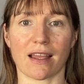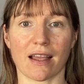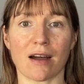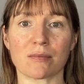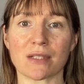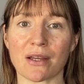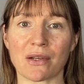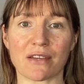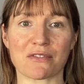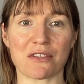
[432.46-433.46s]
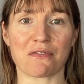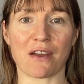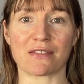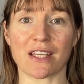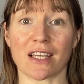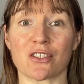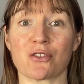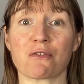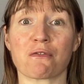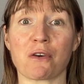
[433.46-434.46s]
Come down after the 5 seconds.
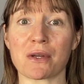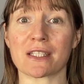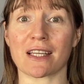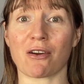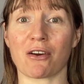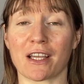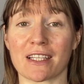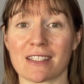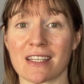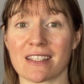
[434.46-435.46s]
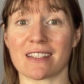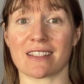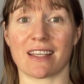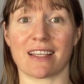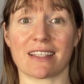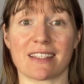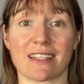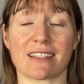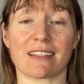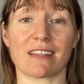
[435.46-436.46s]
You're focusing on consistency,
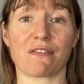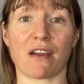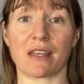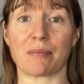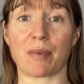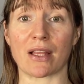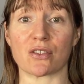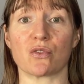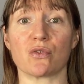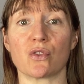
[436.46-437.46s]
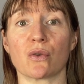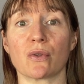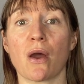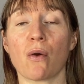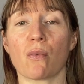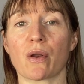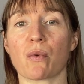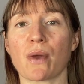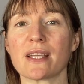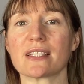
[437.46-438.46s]
consistently finding balance. You don't want to
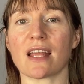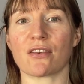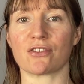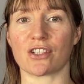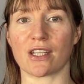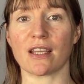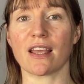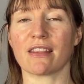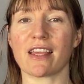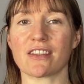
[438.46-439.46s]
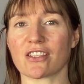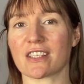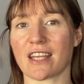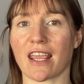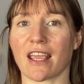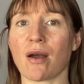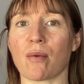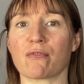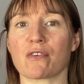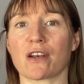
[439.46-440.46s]
waste energy then just staying up
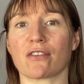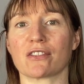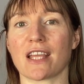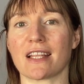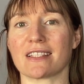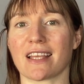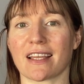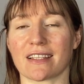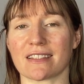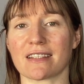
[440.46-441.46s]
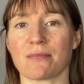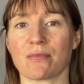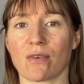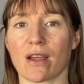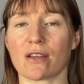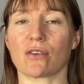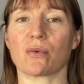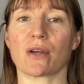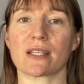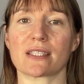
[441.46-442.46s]
for another 10 seconds, right? You
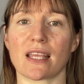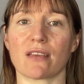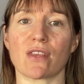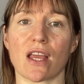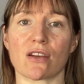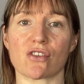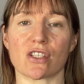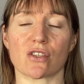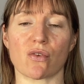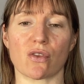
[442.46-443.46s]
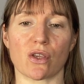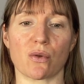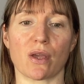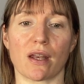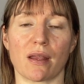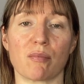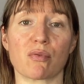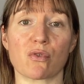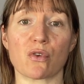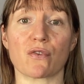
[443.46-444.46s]
want to save the energy so that you can
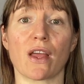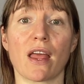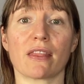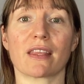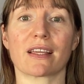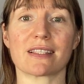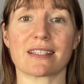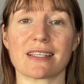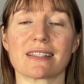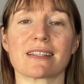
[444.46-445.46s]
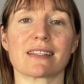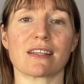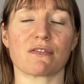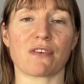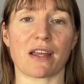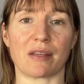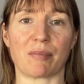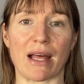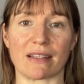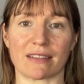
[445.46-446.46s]
improve the consistency of finding
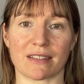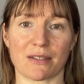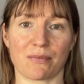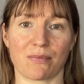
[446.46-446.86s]
balance,